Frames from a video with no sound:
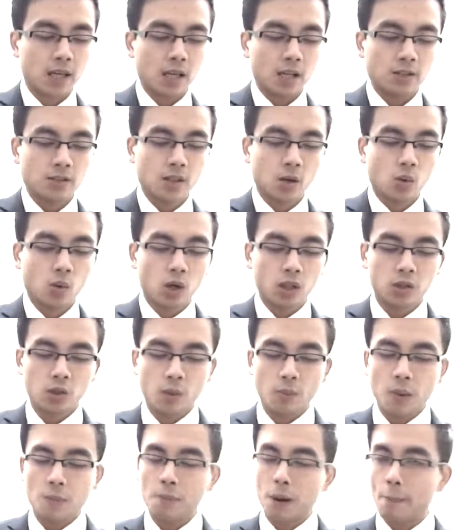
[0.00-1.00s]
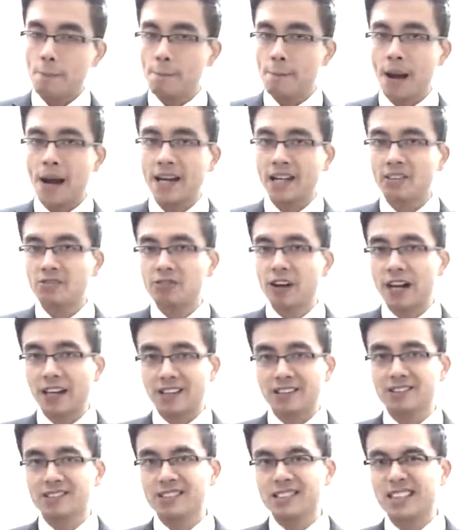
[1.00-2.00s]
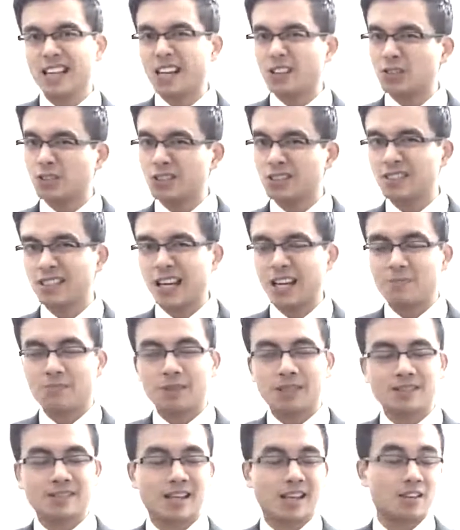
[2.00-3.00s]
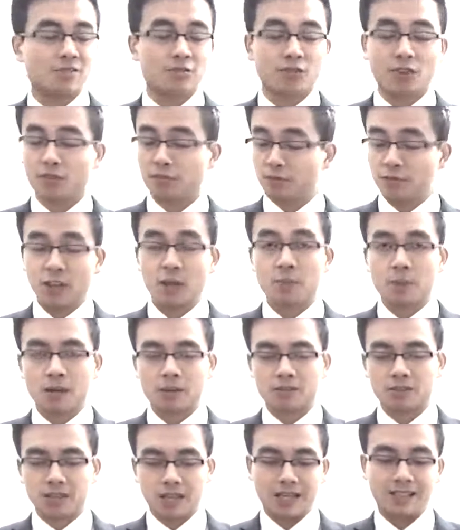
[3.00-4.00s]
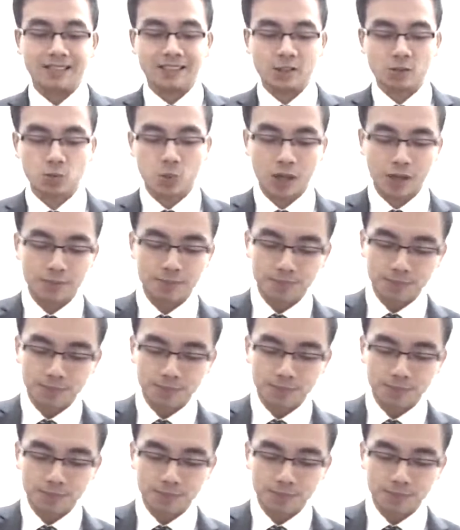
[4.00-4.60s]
So what do I mean by bank reconciliation statement if you think about it in this way?